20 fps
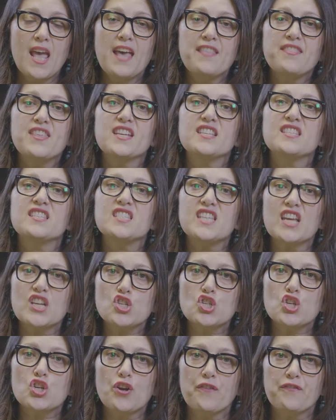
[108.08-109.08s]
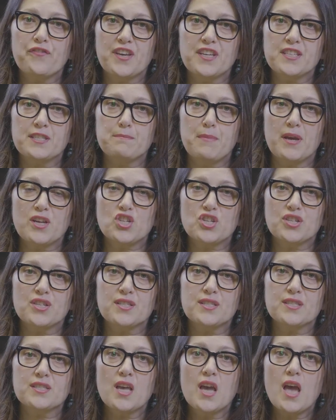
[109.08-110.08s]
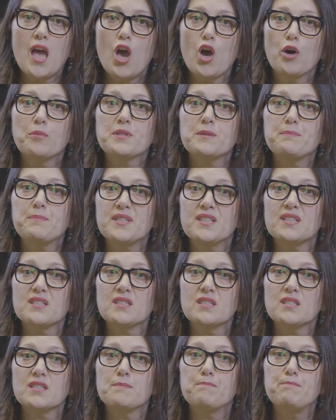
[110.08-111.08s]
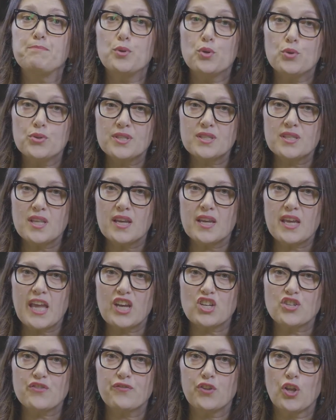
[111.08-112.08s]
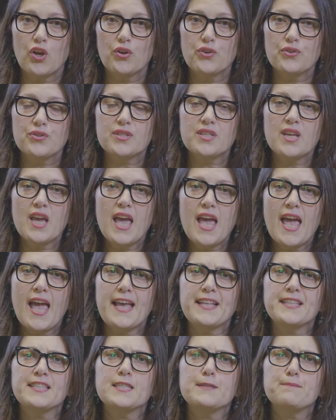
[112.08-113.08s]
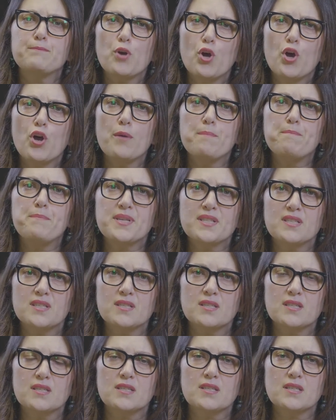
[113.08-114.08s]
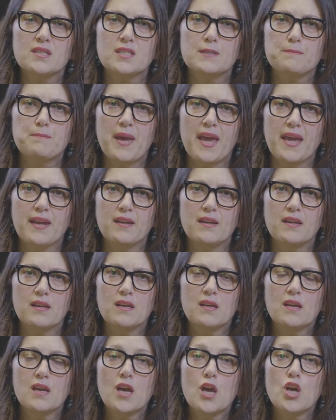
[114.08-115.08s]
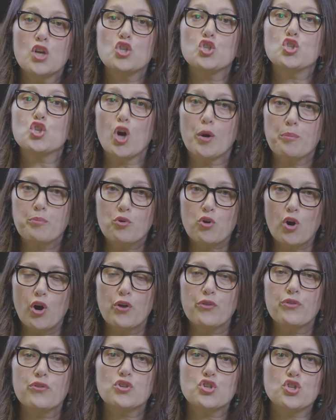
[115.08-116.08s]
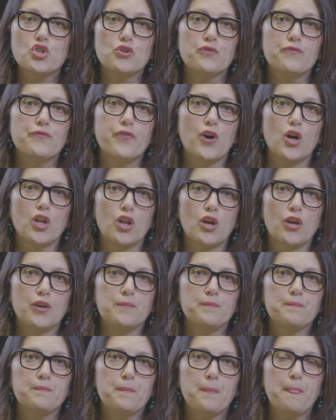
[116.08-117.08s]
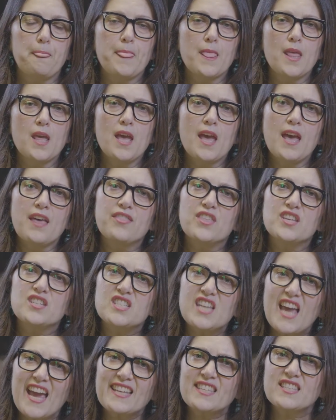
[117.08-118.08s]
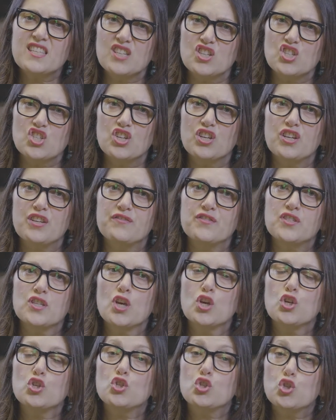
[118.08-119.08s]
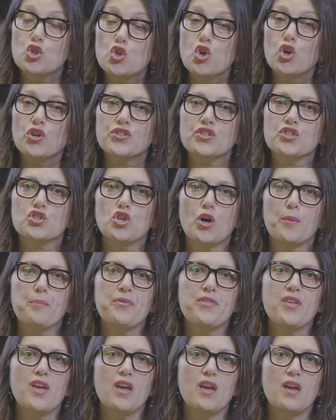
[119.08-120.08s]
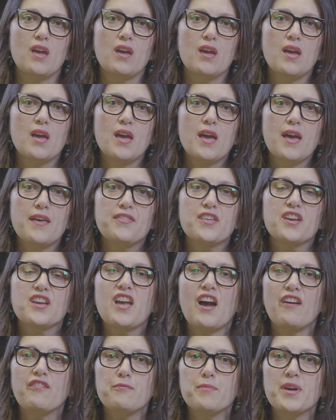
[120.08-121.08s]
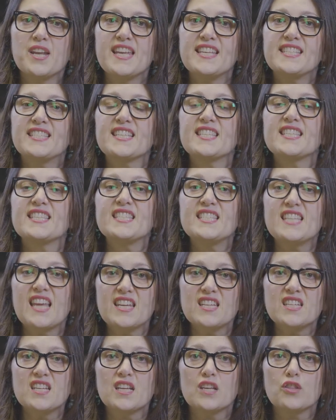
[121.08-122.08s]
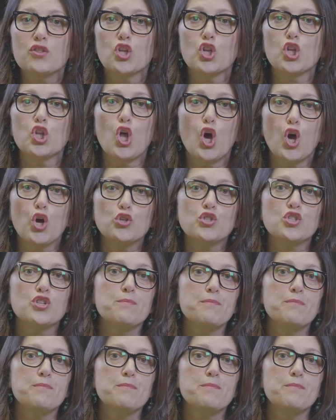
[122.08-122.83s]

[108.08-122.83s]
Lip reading: The extension of these measures helps businesses boost their cash flows and spur businesses to spend. Job growth should follow. The tax initiatives do not stop there. The government is extending the low to